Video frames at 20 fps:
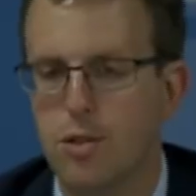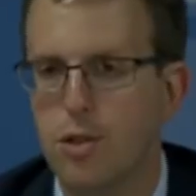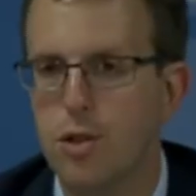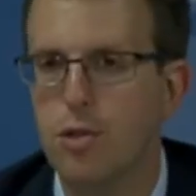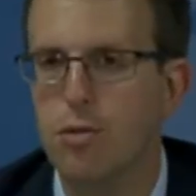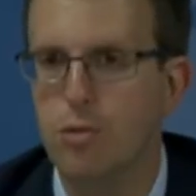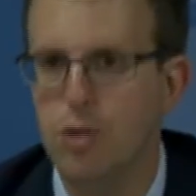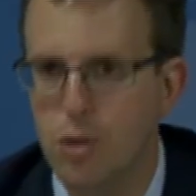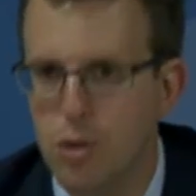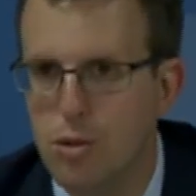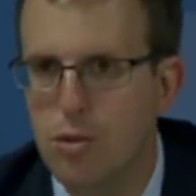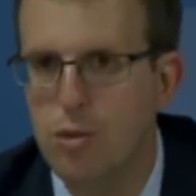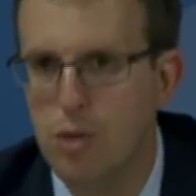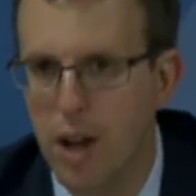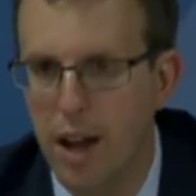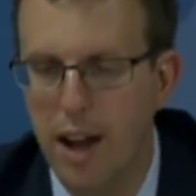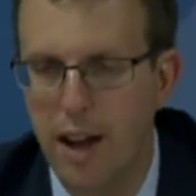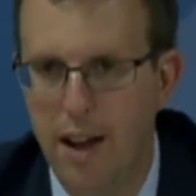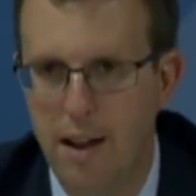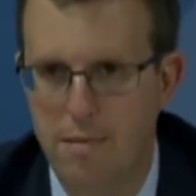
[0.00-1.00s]
two new
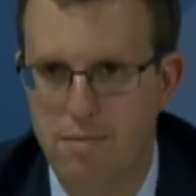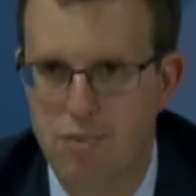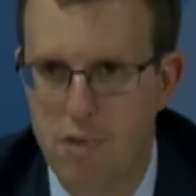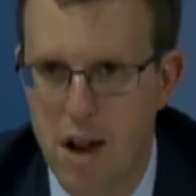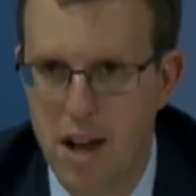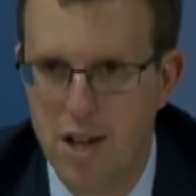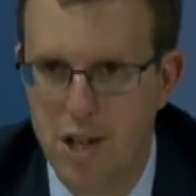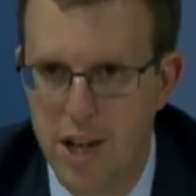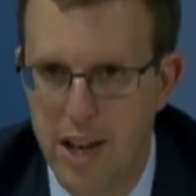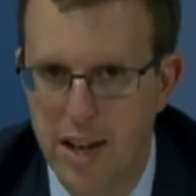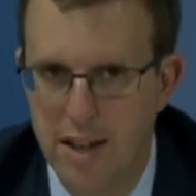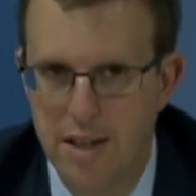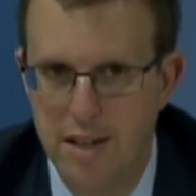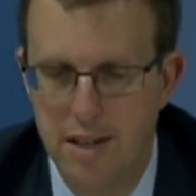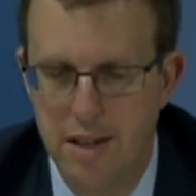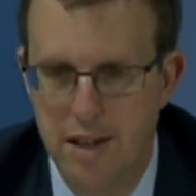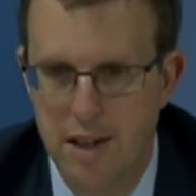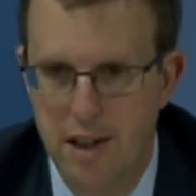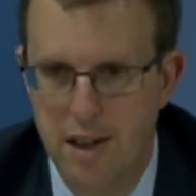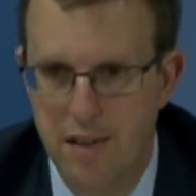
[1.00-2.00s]
uh, projects
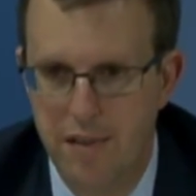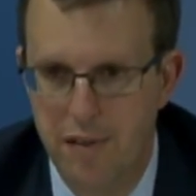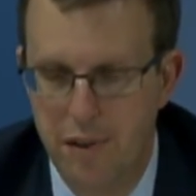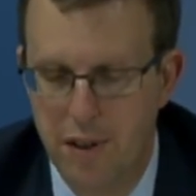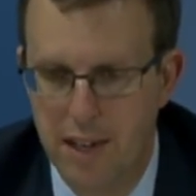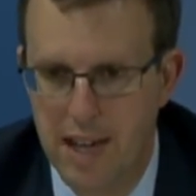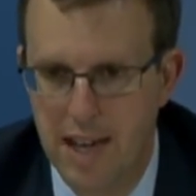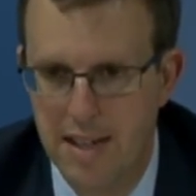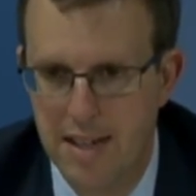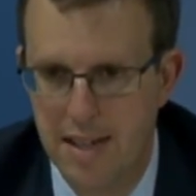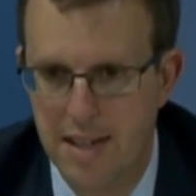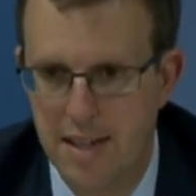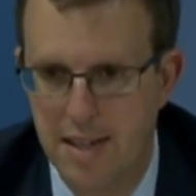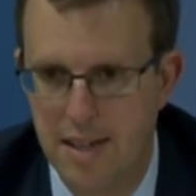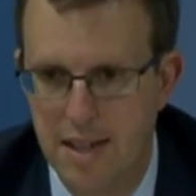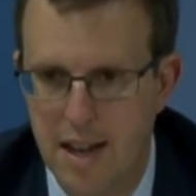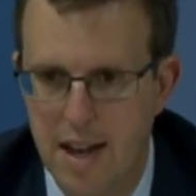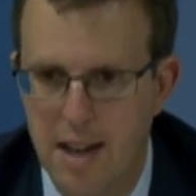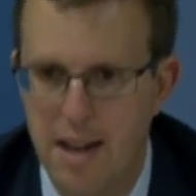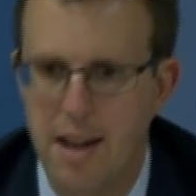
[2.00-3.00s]
uh, for
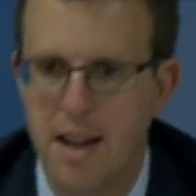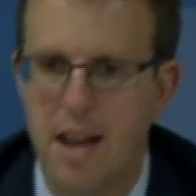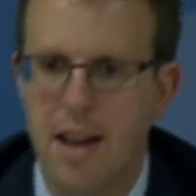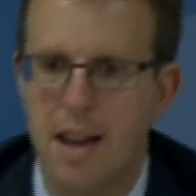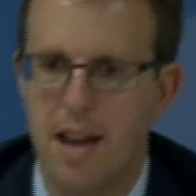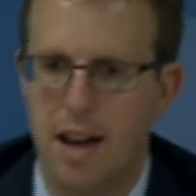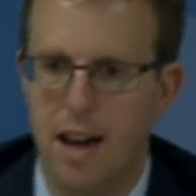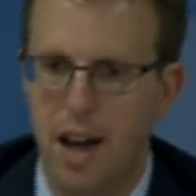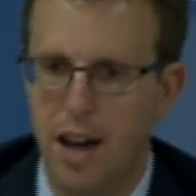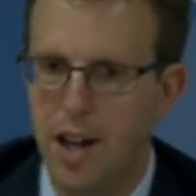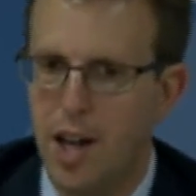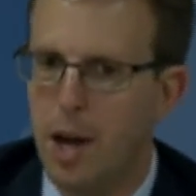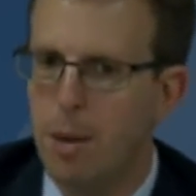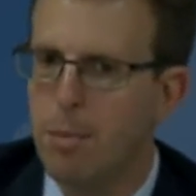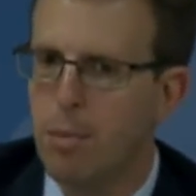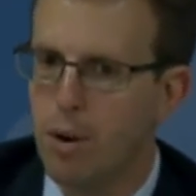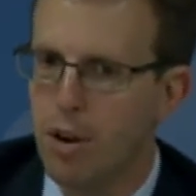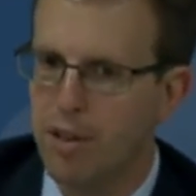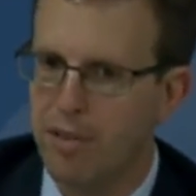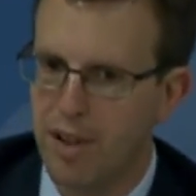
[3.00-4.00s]
Kazakhstan. A
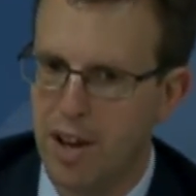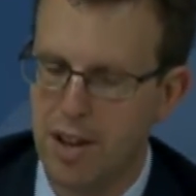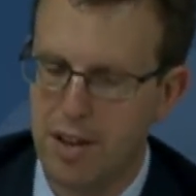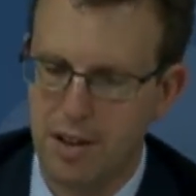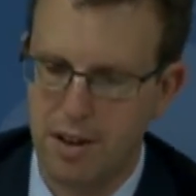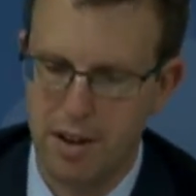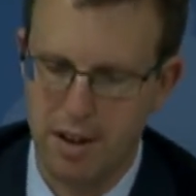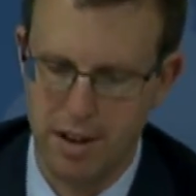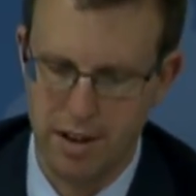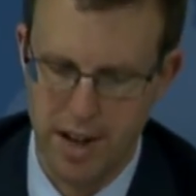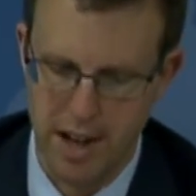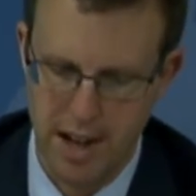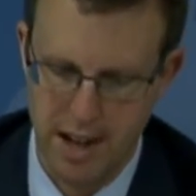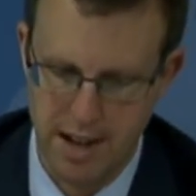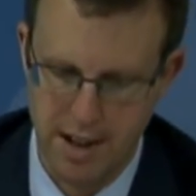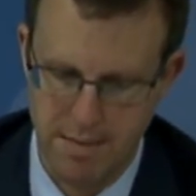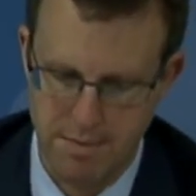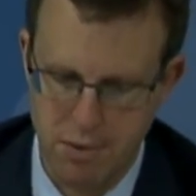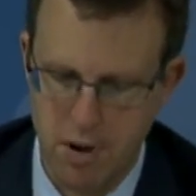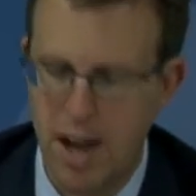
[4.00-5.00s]
number of other
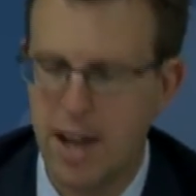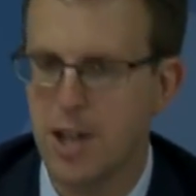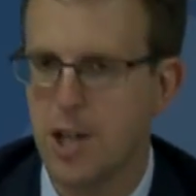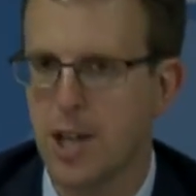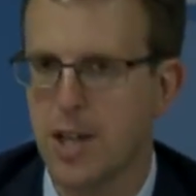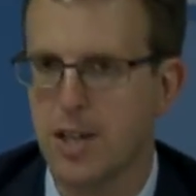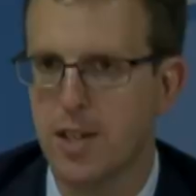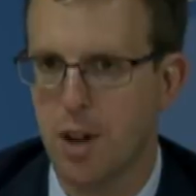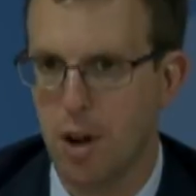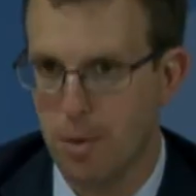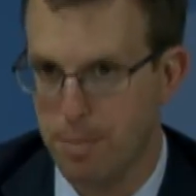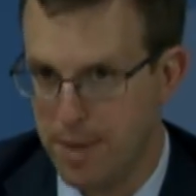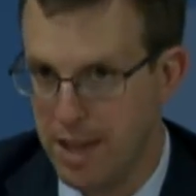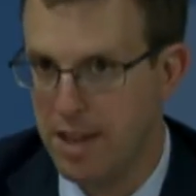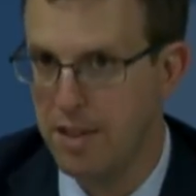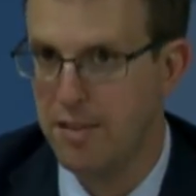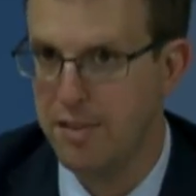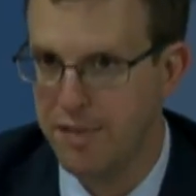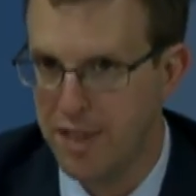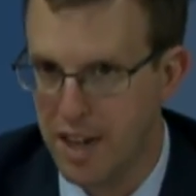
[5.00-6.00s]
projects are
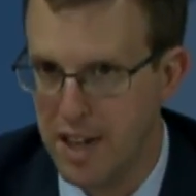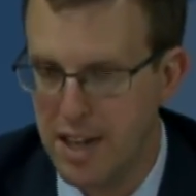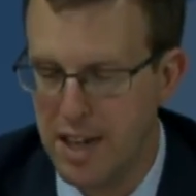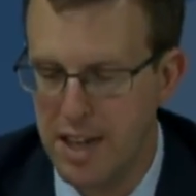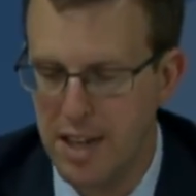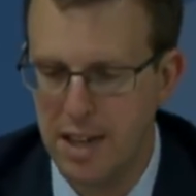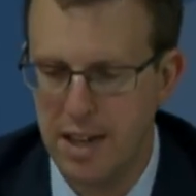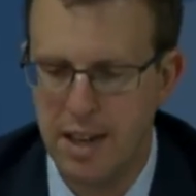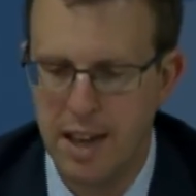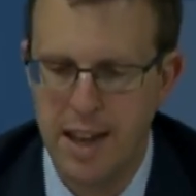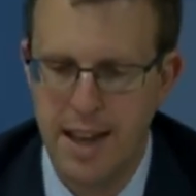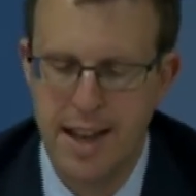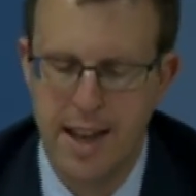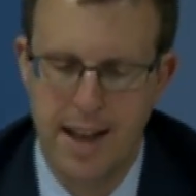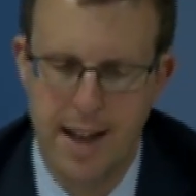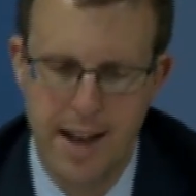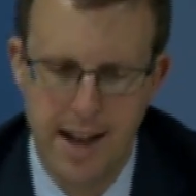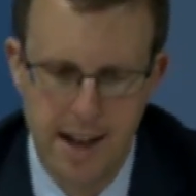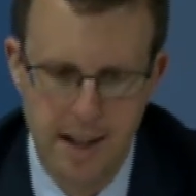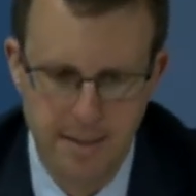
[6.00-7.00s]
being funded,
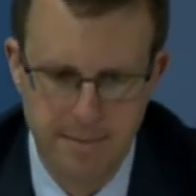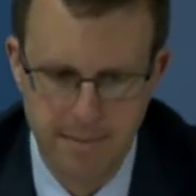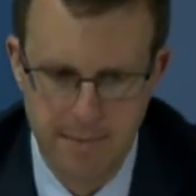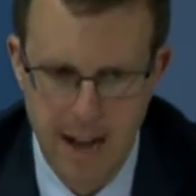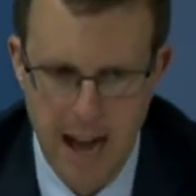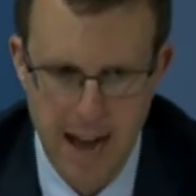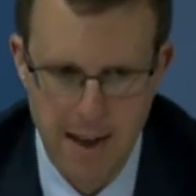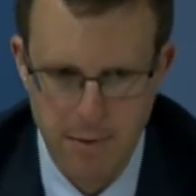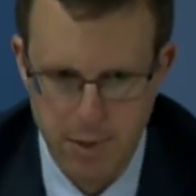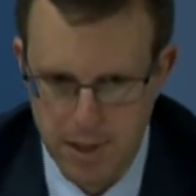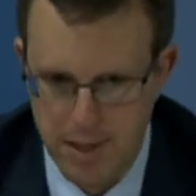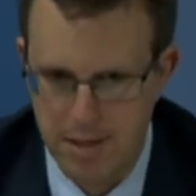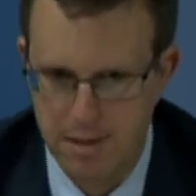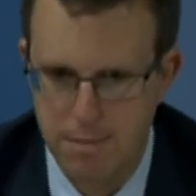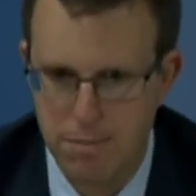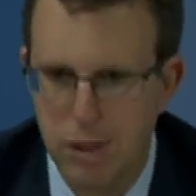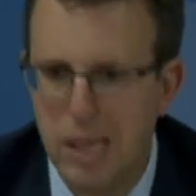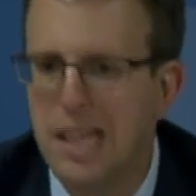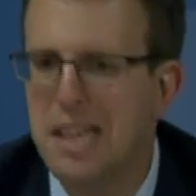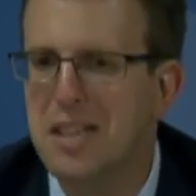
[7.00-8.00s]
um, I was
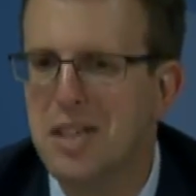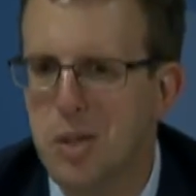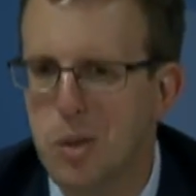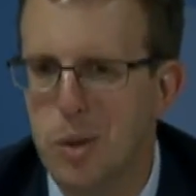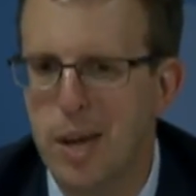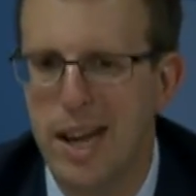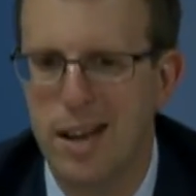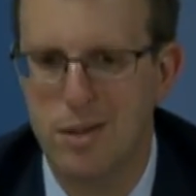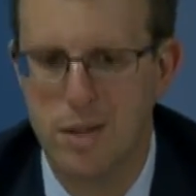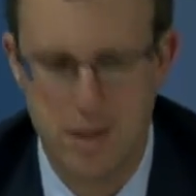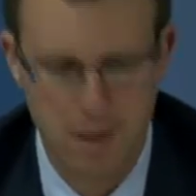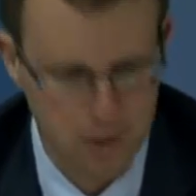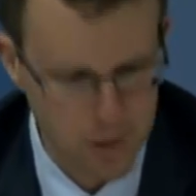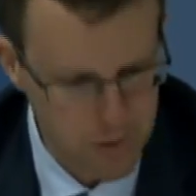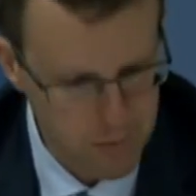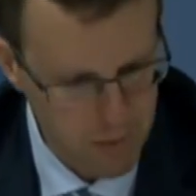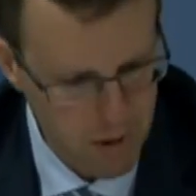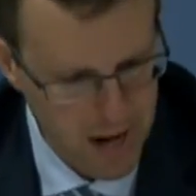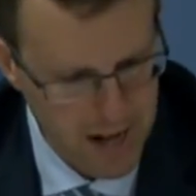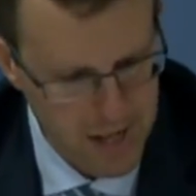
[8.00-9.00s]
pleased to announce those
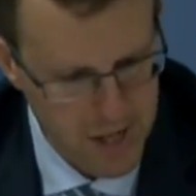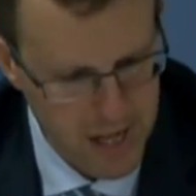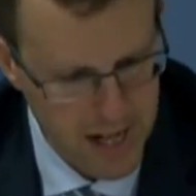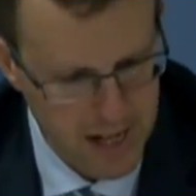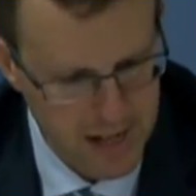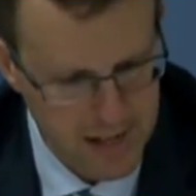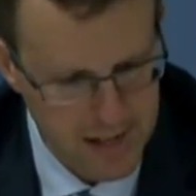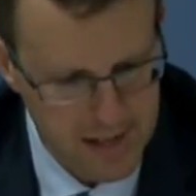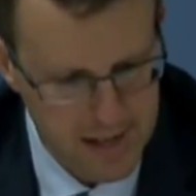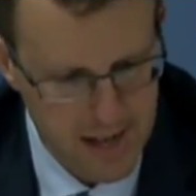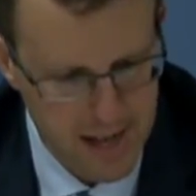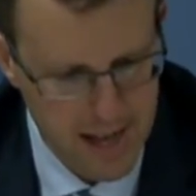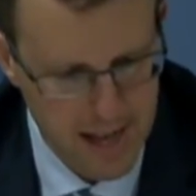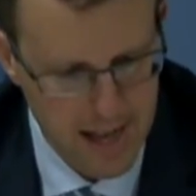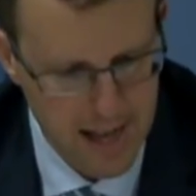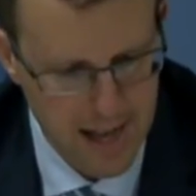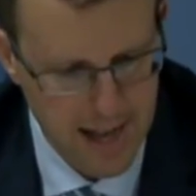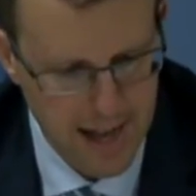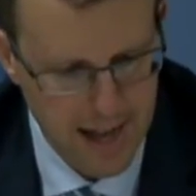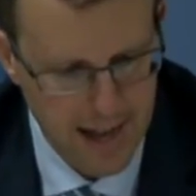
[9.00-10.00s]
projects
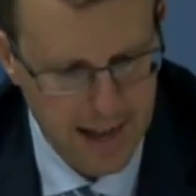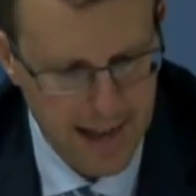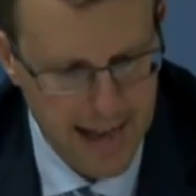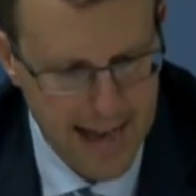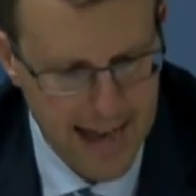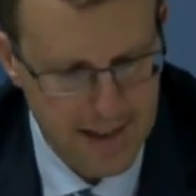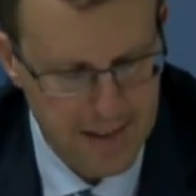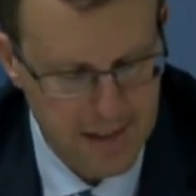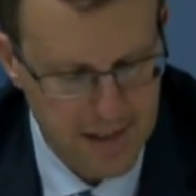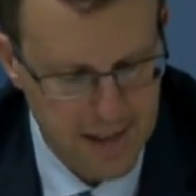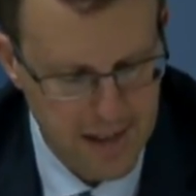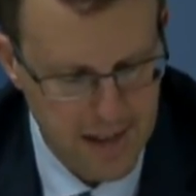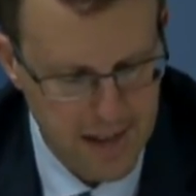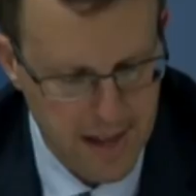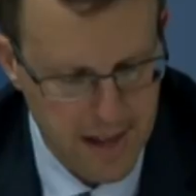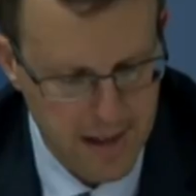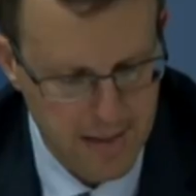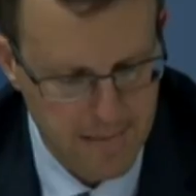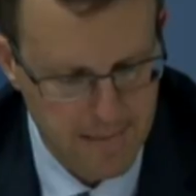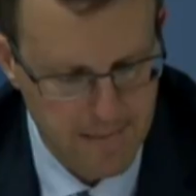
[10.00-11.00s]
uh, at the
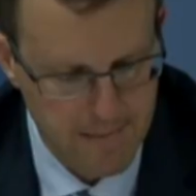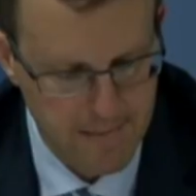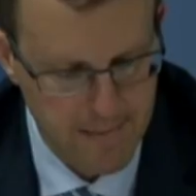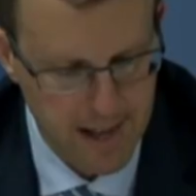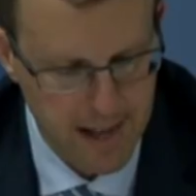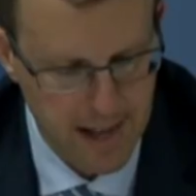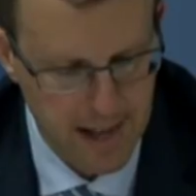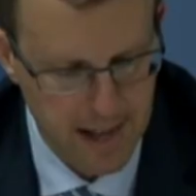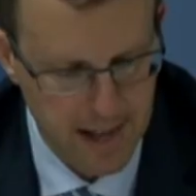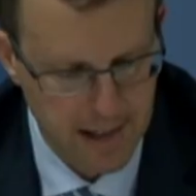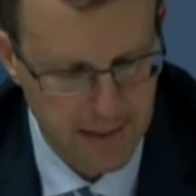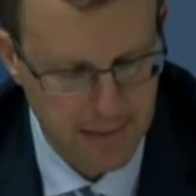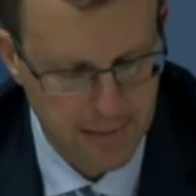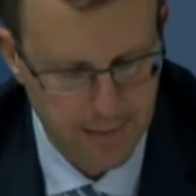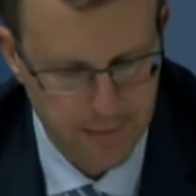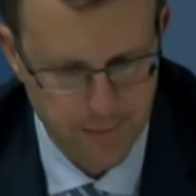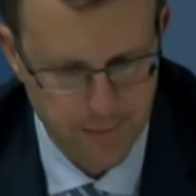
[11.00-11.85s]
um, um,